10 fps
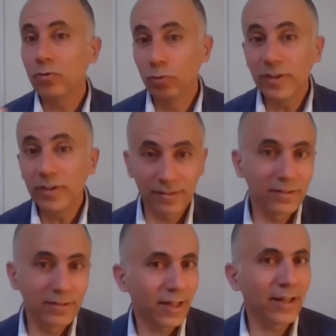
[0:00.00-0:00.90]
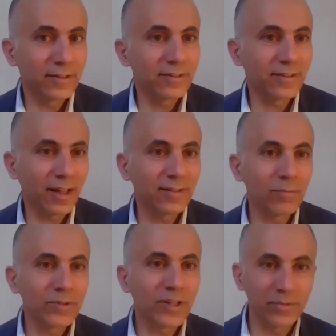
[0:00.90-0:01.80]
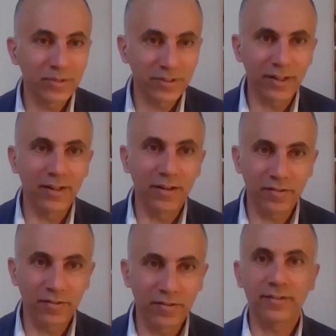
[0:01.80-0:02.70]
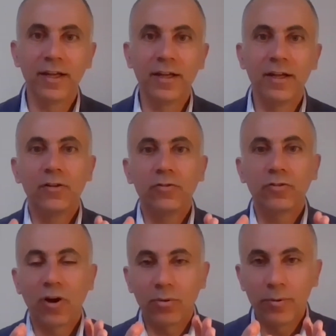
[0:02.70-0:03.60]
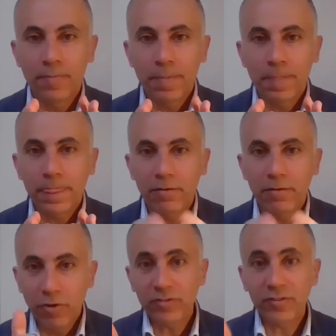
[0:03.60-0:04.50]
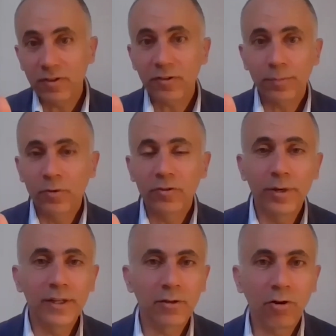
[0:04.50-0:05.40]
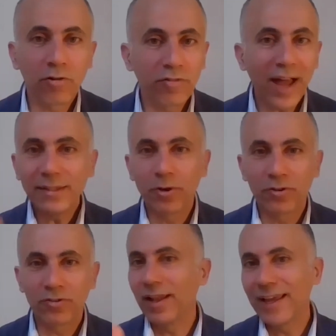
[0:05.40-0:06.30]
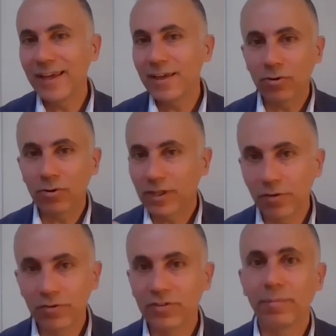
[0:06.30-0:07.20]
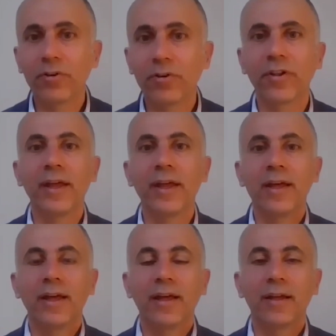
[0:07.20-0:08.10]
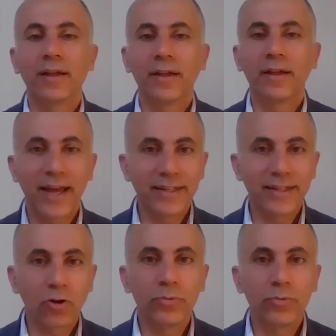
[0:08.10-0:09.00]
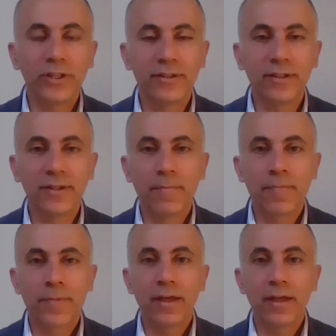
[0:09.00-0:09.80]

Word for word: or to misunderstand sometimes uh, things. So first responsibility of any person, lay or clergy person uh, in any community,